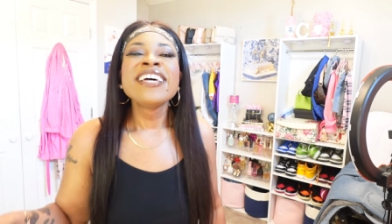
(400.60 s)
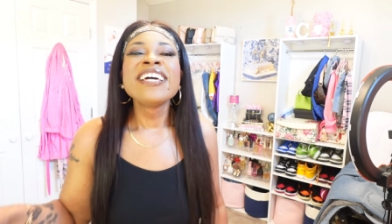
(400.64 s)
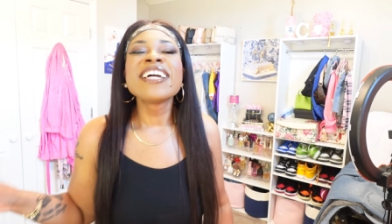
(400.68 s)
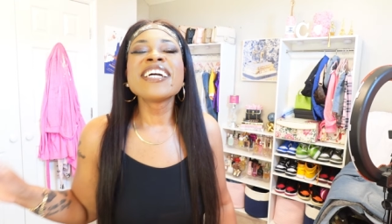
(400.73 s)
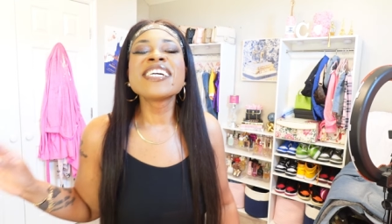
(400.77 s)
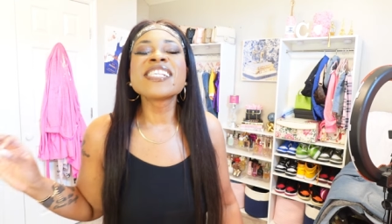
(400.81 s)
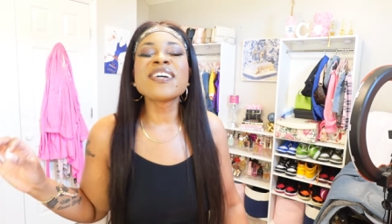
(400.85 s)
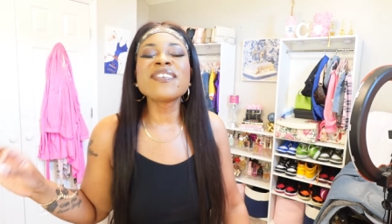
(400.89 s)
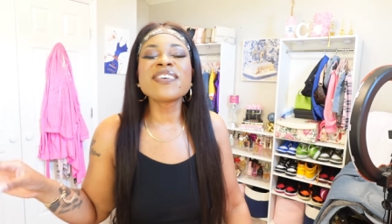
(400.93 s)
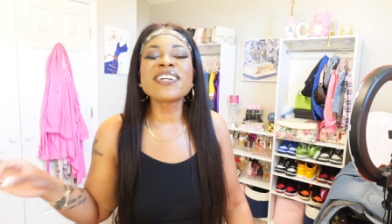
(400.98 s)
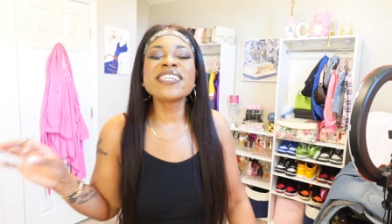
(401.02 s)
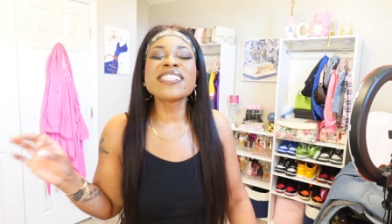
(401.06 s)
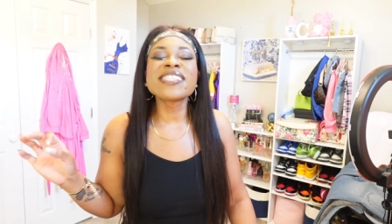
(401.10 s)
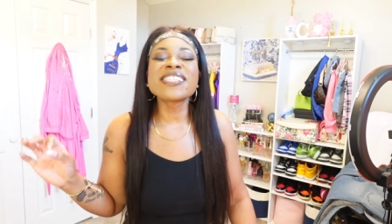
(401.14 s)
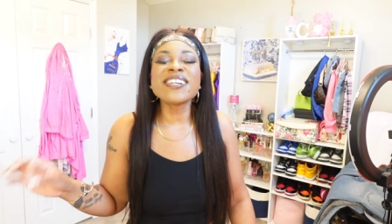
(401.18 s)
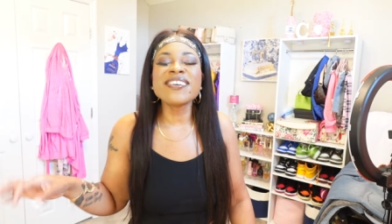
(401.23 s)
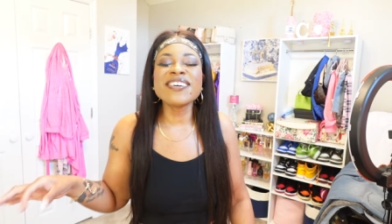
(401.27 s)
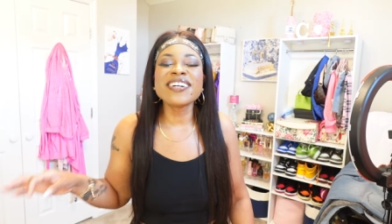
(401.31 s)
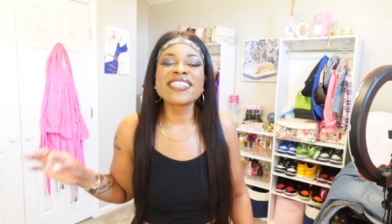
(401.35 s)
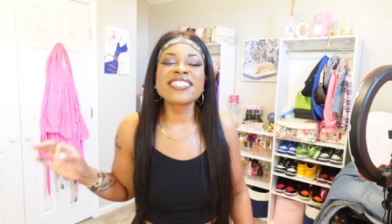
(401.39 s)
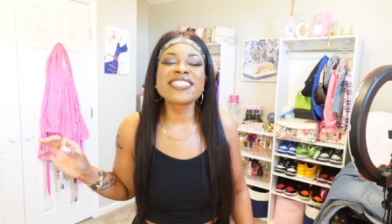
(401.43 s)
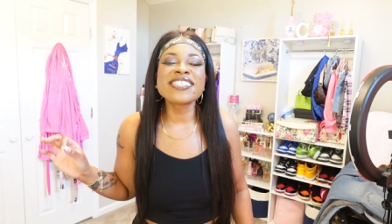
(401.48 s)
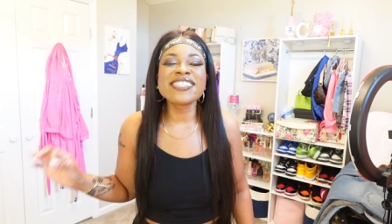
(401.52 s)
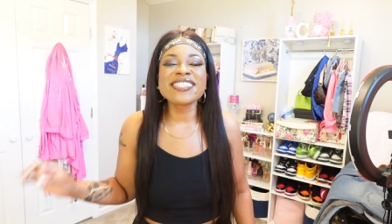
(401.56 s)
because I'm getting
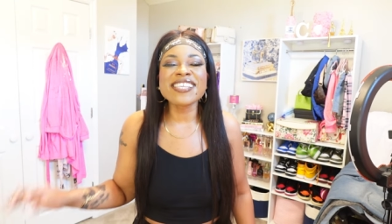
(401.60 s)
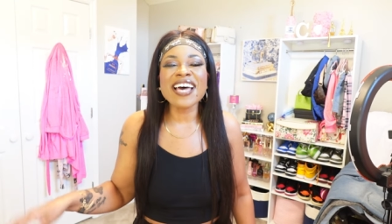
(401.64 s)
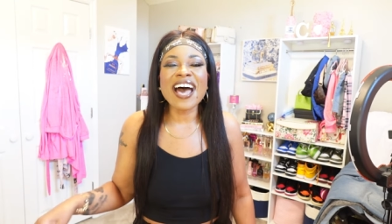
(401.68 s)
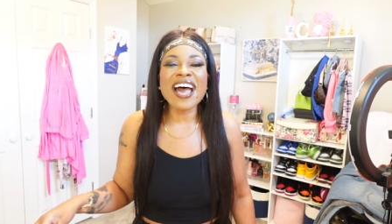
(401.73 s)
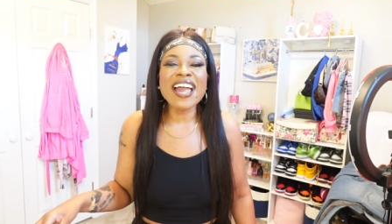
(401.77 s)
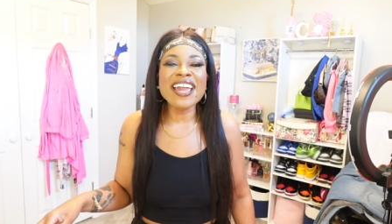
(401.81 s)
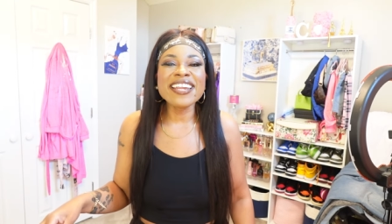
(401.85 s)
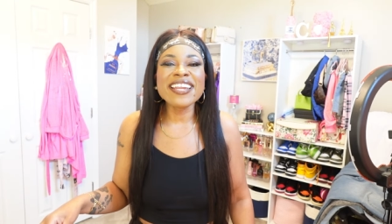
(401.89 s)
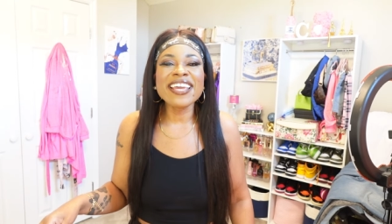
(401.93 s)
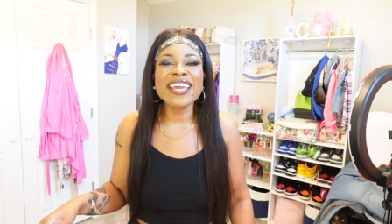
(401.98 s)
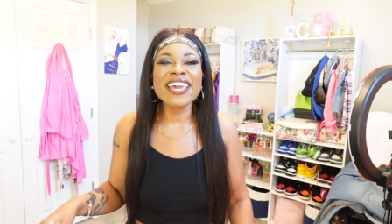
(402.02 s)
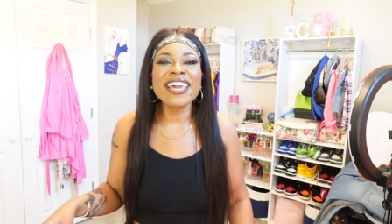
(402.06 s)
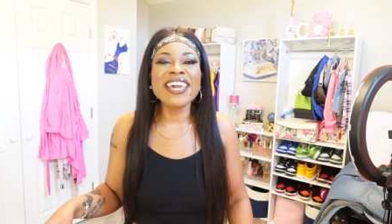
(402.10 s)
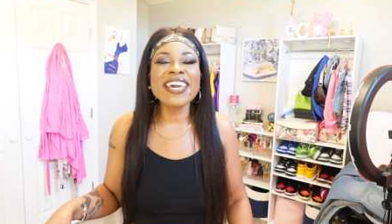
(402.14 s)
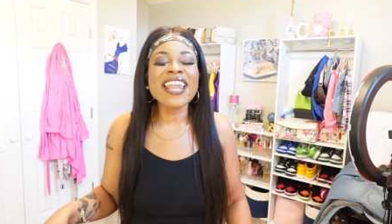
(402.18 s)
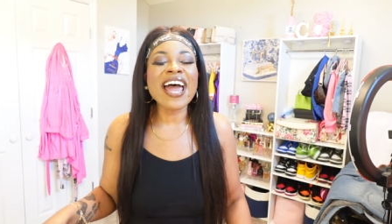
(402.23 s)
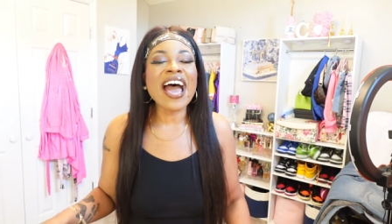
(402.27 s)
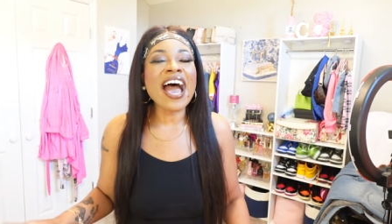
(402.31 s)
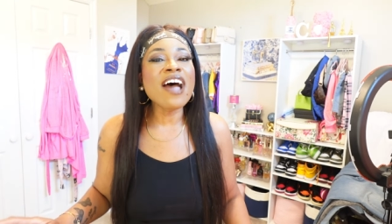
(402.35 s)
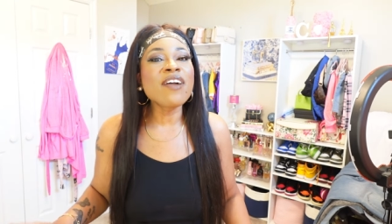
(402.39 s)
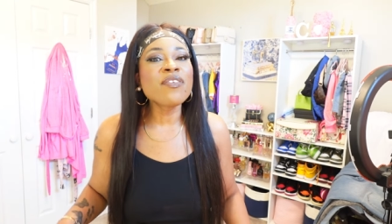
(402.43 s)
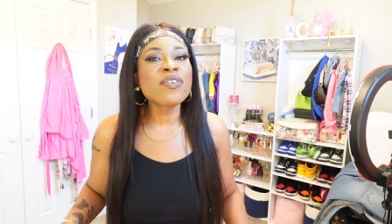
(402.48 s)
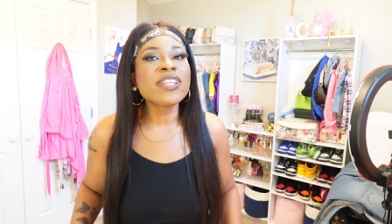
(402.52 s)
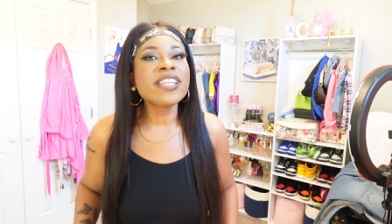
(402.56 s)
so excited.
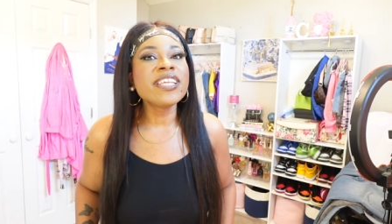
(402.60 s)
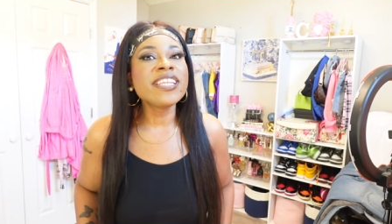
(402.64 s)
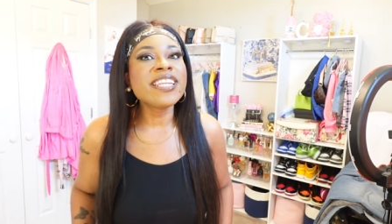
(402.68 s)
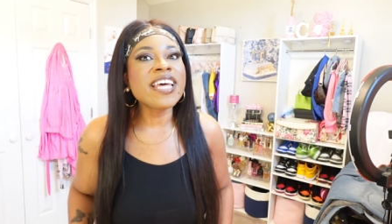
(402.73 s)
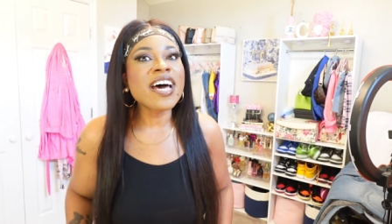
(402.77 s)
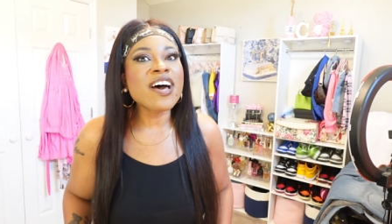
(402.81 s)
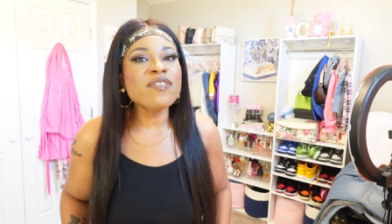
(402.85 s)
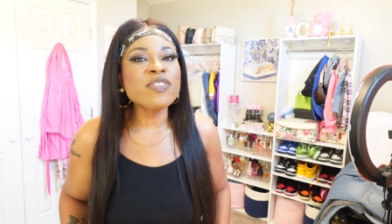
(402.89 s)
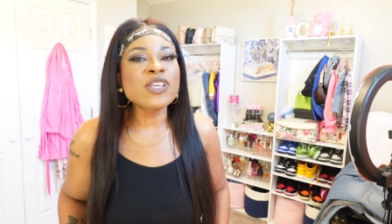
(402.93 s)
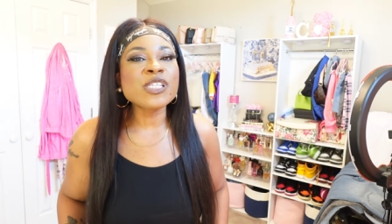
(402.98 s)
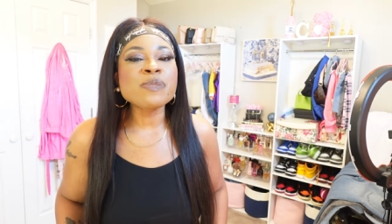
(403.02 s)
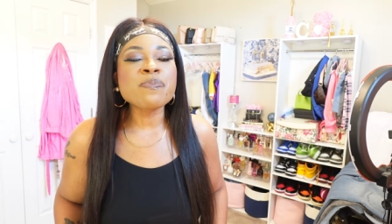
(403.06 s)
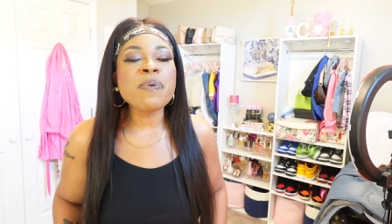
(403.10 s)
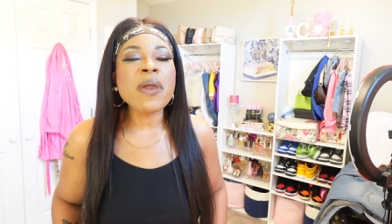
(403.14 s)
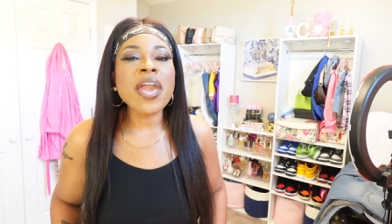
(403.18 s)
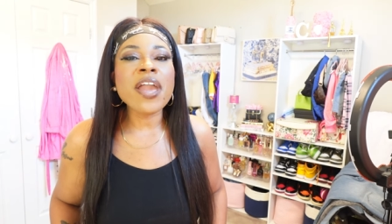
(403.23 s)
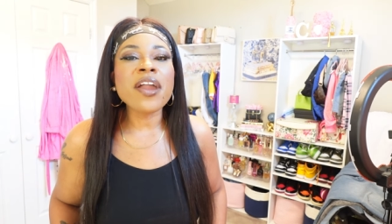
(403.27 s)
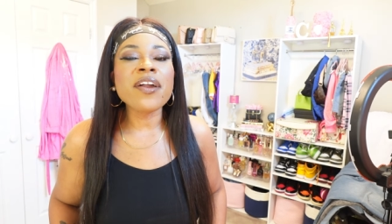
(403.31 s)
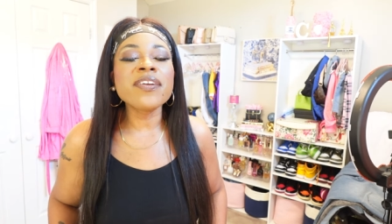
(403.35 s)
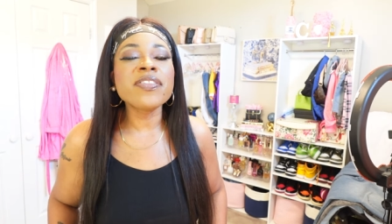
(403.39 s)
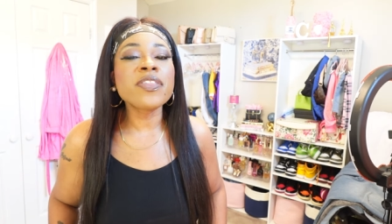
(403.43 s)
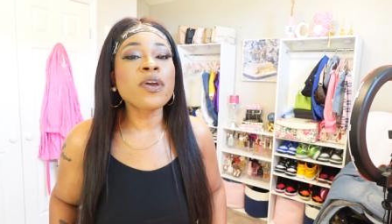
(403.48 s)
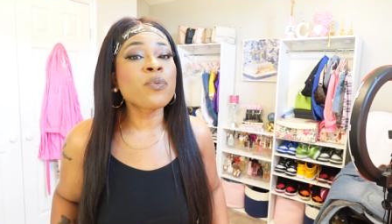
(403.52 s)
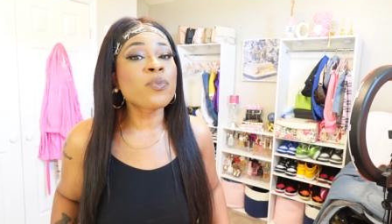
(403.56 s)
I really love this
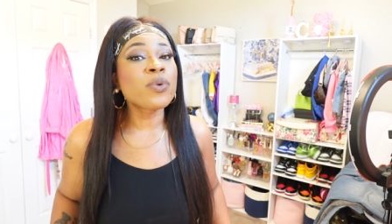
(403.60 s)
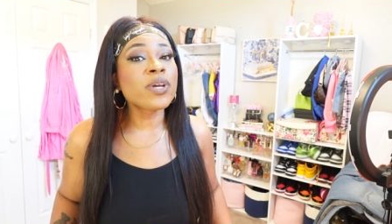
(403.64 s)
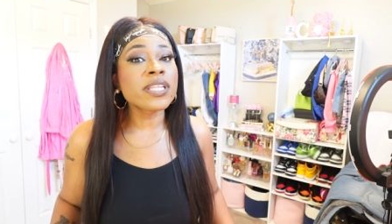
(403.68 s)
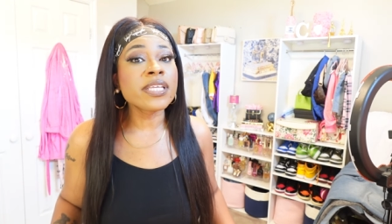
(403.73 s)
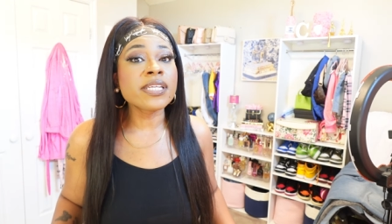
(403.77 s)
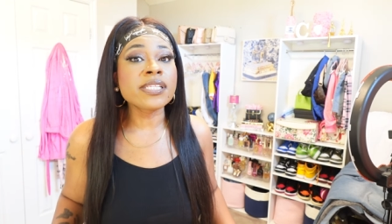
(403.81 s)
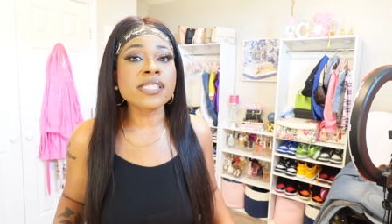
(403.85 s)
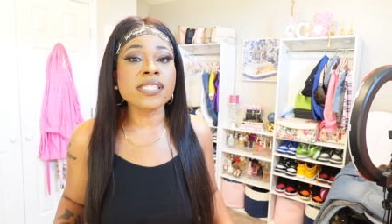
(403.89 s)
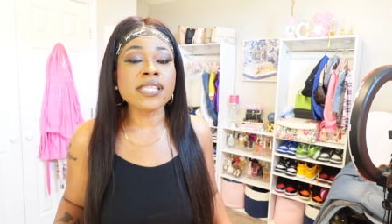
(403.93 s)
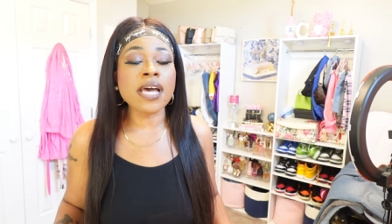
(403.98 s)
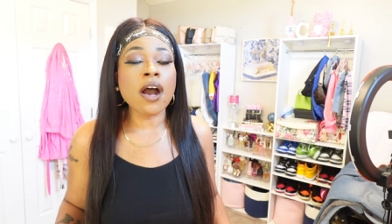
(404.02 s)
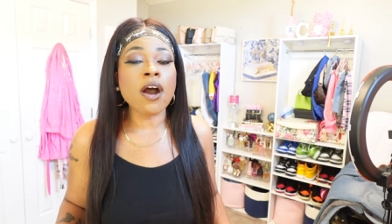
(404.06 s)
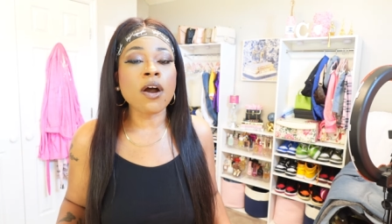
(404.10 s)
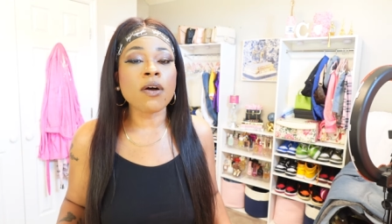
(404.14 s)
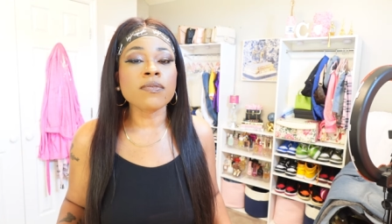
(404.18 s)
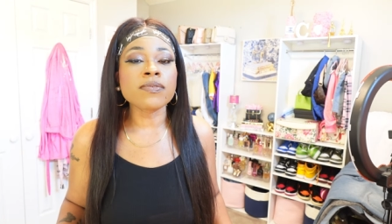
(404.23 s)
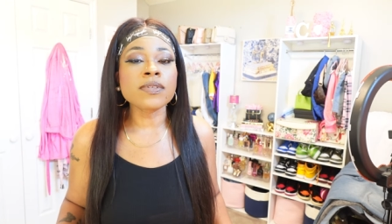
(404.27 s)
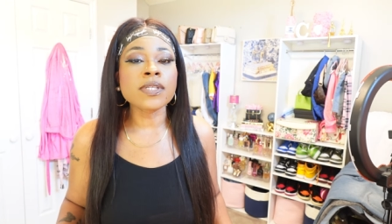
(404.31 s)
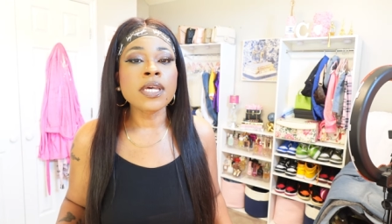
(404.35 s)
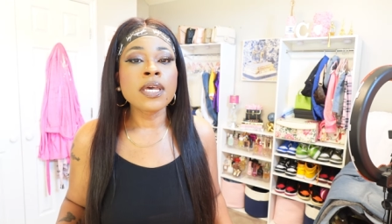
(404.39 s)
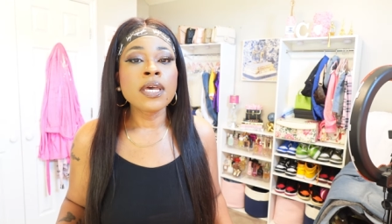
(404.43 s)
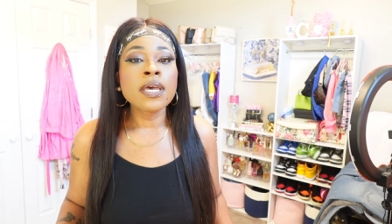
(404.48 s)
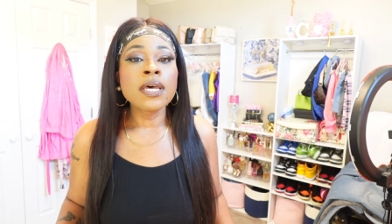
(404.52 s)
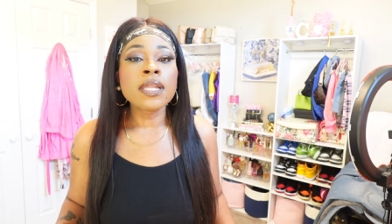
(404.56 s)
pair and they're really soft.